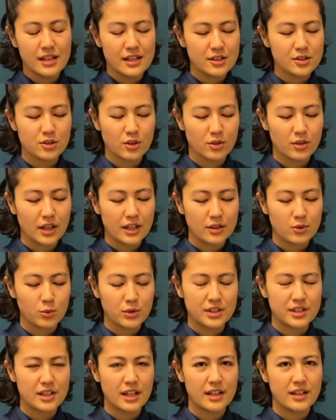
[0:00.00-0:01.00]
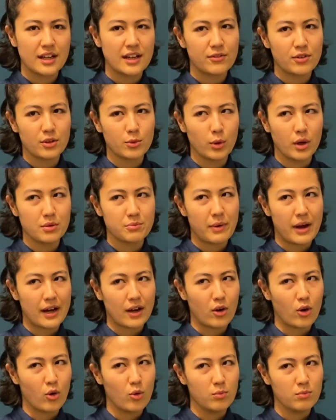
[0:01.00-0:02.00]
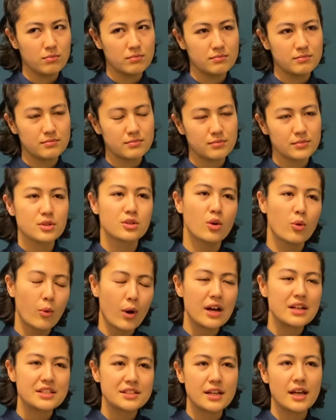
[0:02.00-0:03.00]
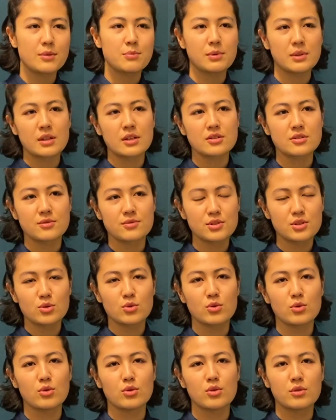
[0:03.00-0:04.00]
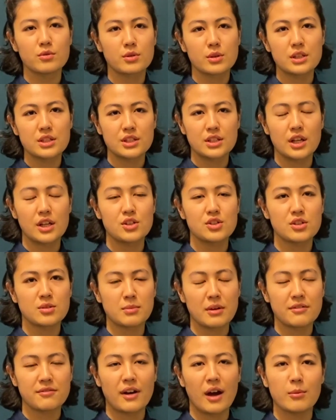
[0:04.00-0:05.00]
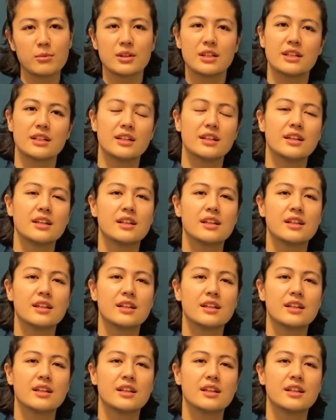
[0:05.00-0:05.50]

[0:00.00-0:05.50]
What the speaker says: So like we then never went back home. So I stayed because of school, education, my family,